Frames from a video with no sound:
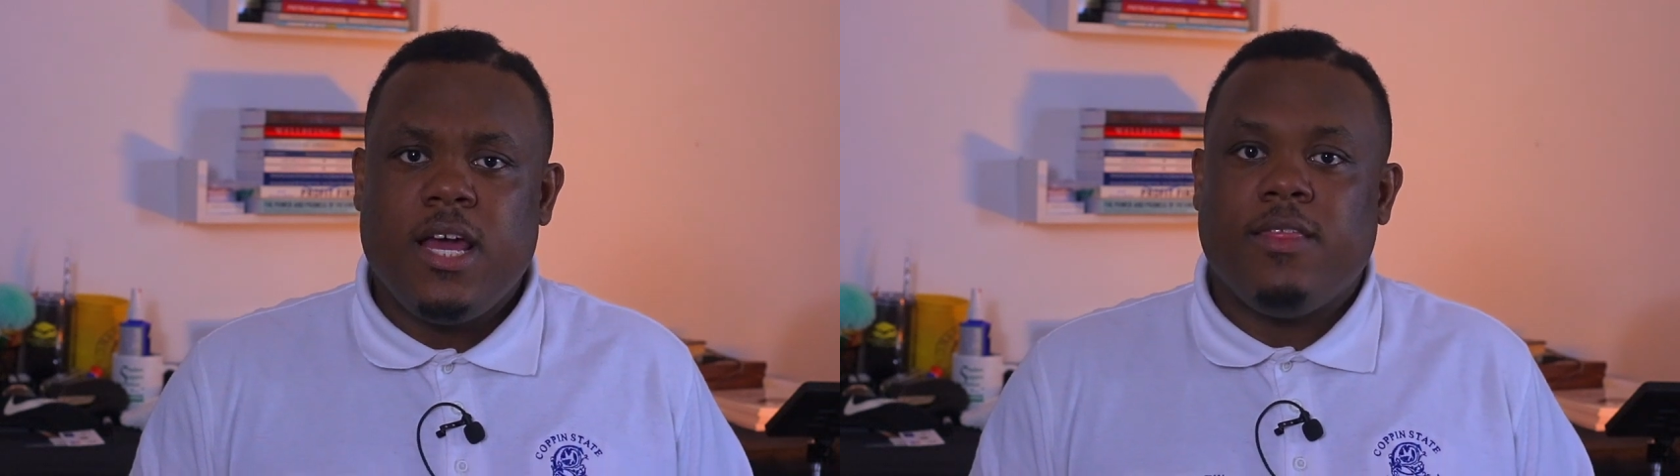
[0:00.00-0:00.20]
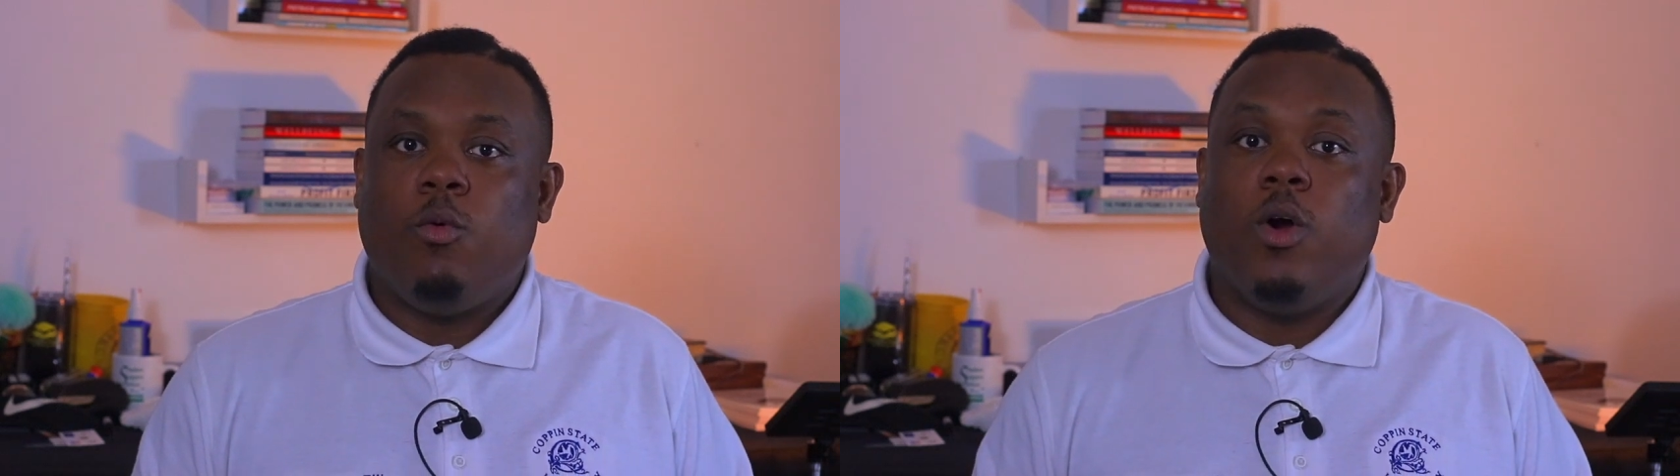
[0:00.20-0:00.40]

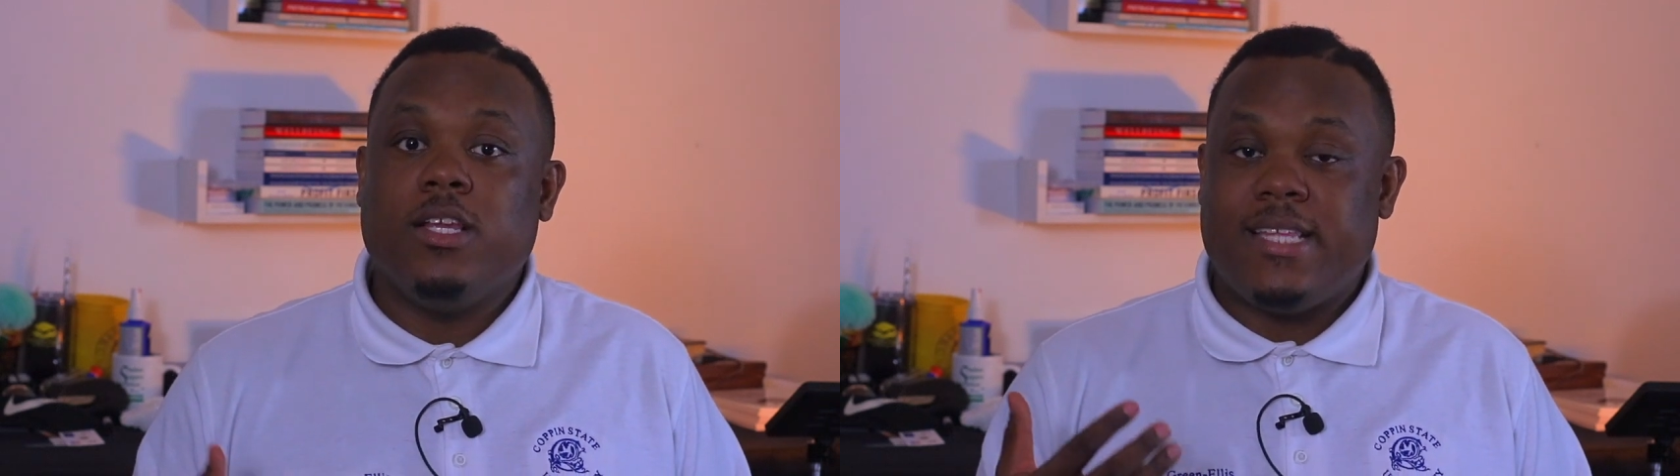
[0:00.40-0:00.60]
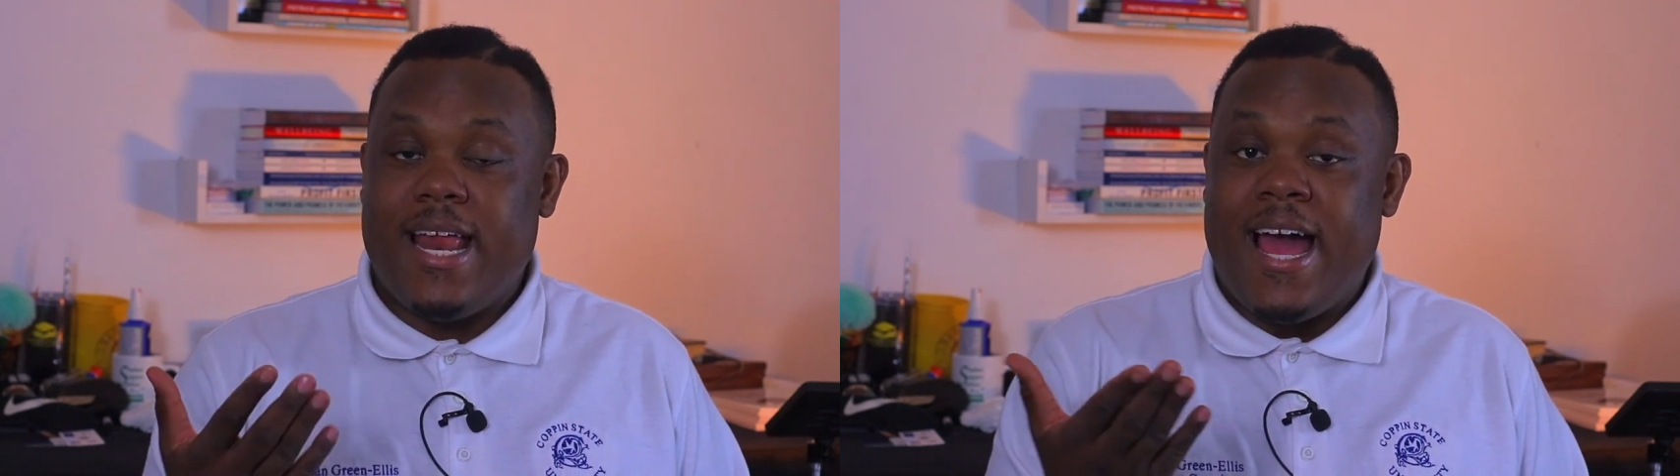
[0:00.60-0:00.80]
the
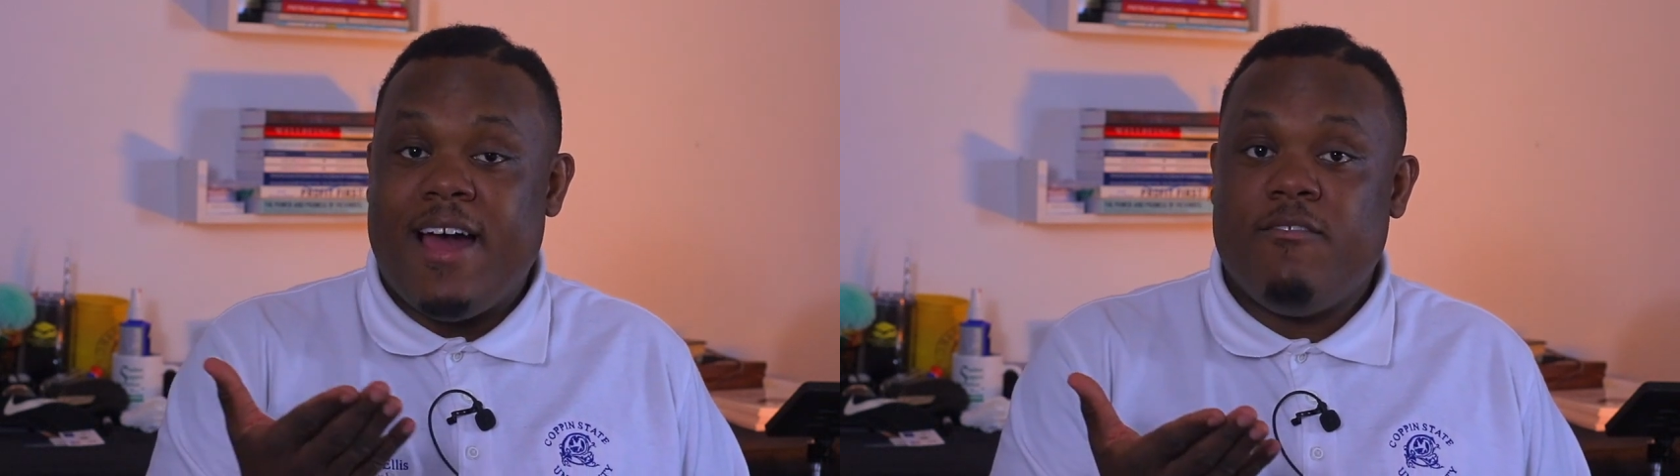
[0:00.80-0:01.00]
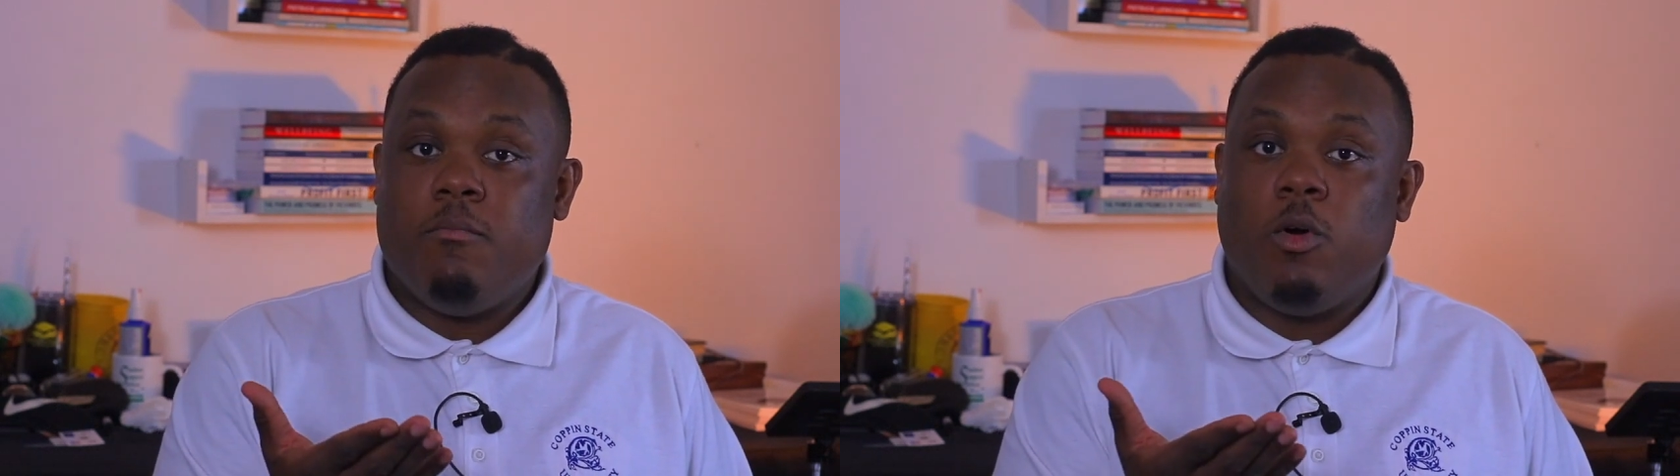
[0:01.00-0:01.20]
ones that
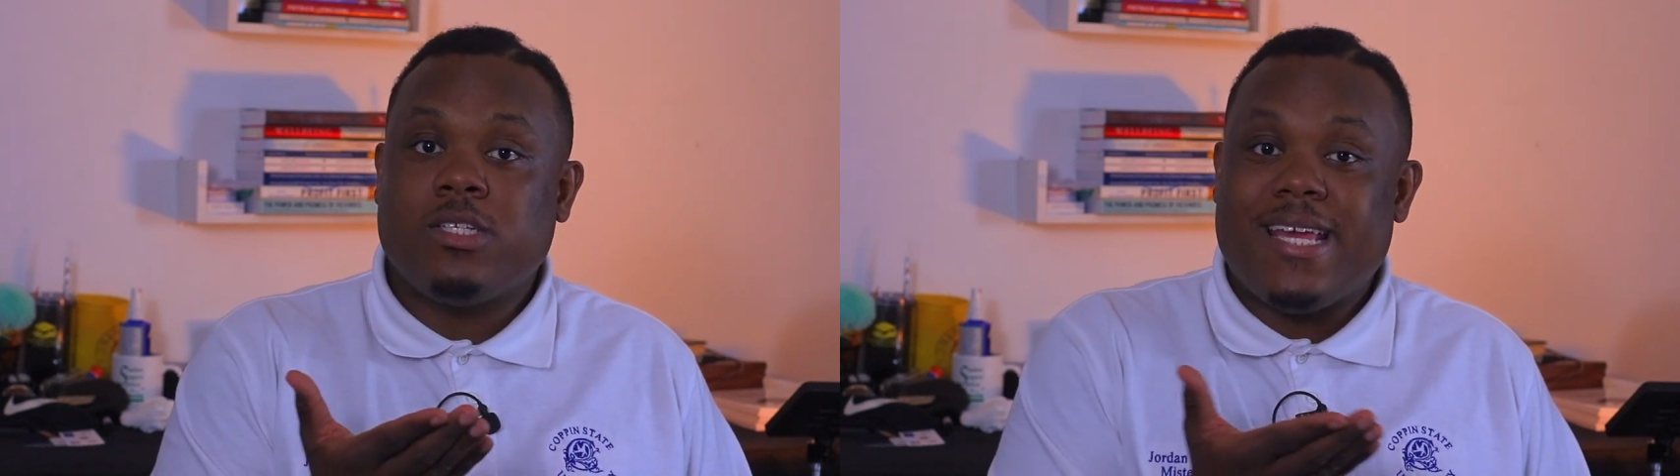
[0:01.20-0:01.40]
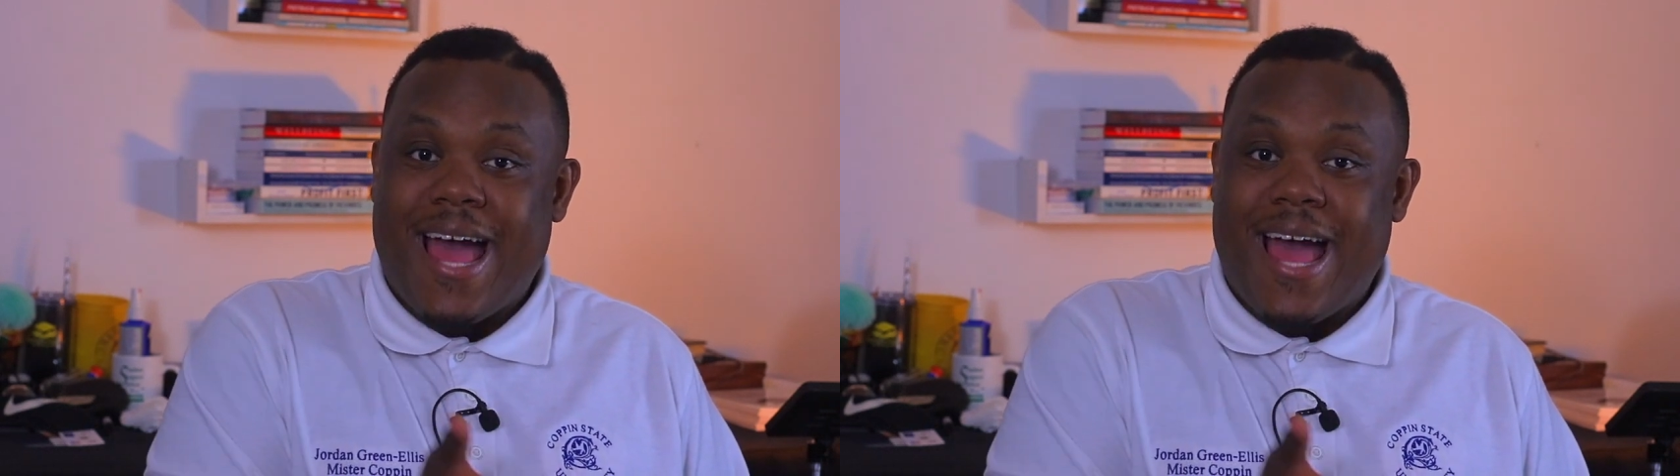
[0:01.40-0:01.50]
have mostly